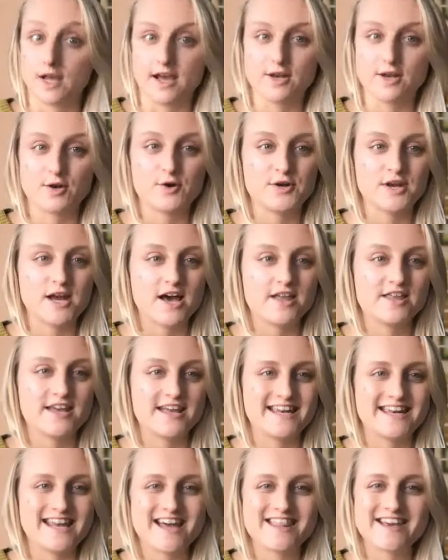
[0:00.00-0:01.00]
I oh, yes.
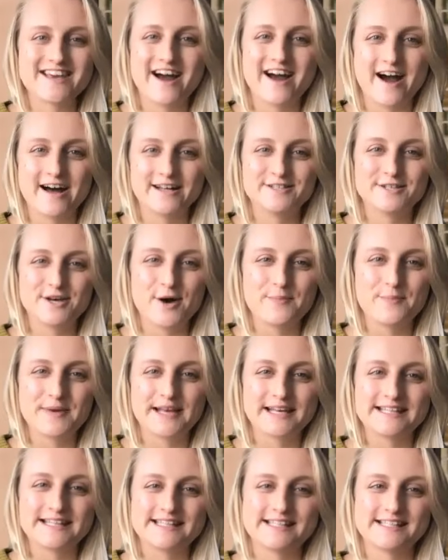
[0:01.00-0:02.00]
Another hot
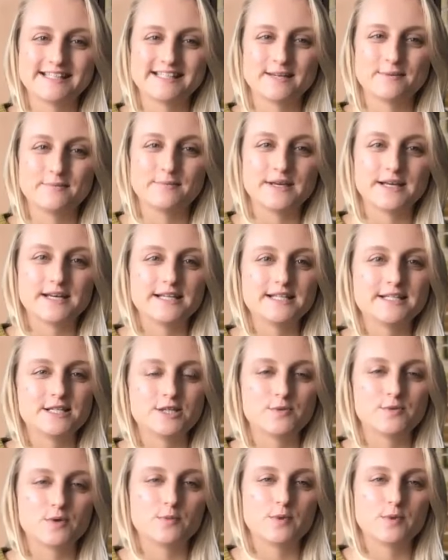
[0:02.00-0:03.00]
topic in sustainability.
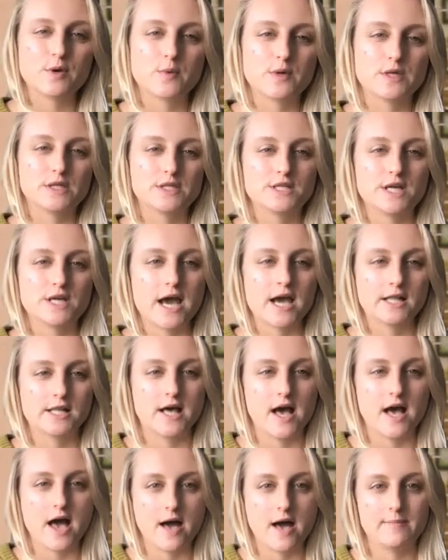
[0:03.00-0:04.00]
It will be with
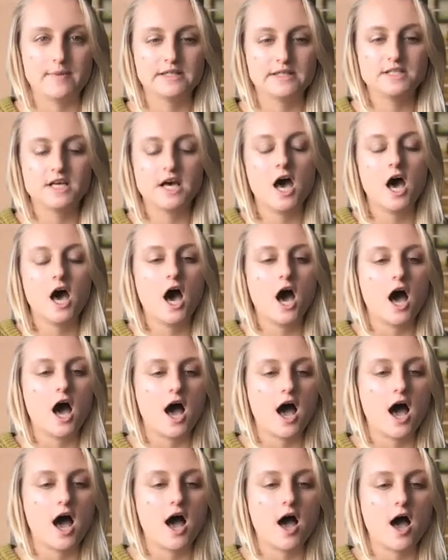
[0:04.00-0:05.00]
Tiila Abbitt.
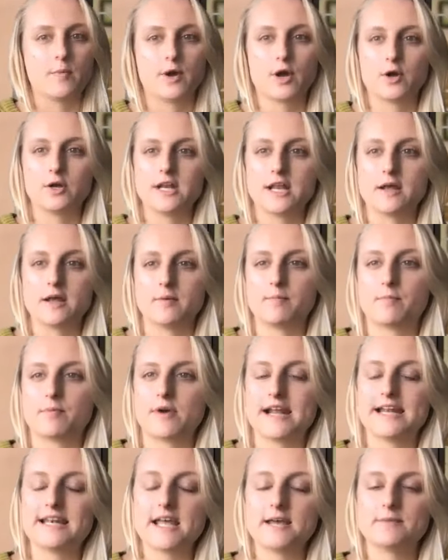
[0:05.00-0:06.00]
Um, her na-
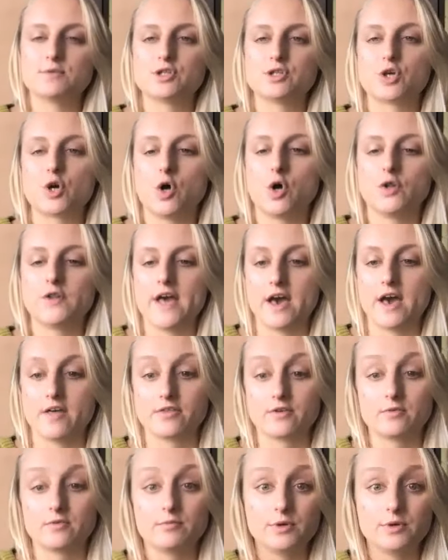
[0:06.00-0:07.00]
brand name is called
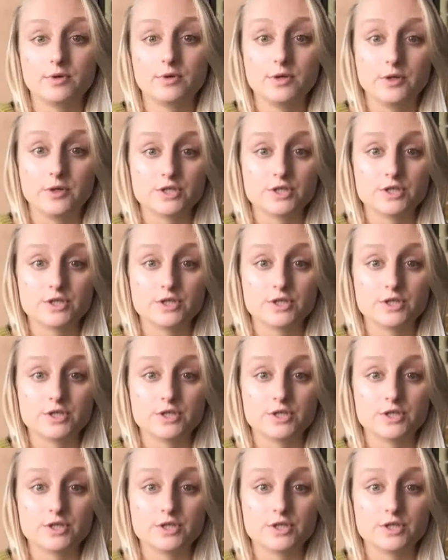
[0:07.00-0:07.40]
Ether Beauty.